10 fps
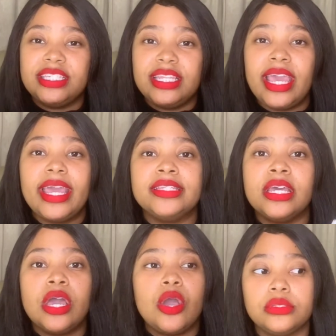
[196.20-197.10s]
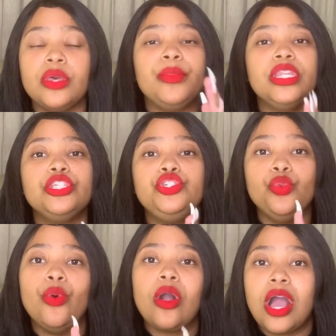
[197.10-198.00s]
and the minute you
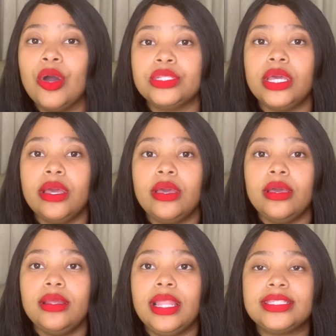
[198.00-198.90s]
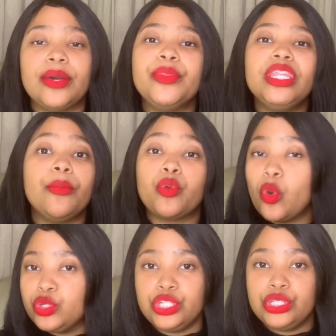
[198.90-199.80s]
walk out, like somebody
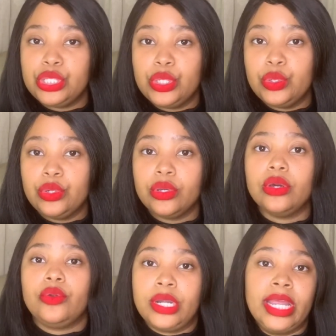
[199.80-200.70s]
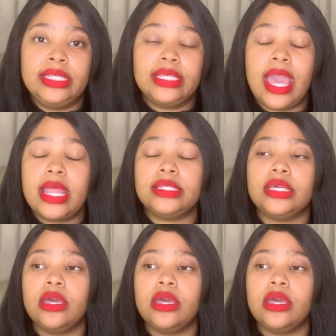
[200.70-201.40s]
approaches you, right? And